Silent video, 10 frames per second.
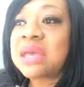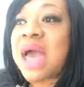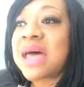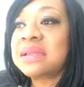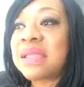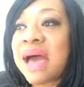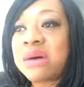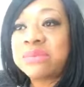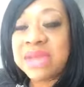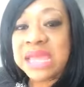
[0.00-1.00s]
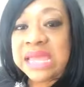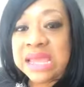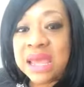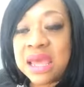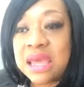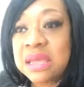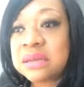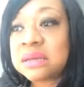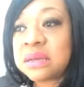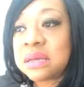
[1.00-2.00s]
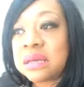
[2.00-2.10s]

God allowed me and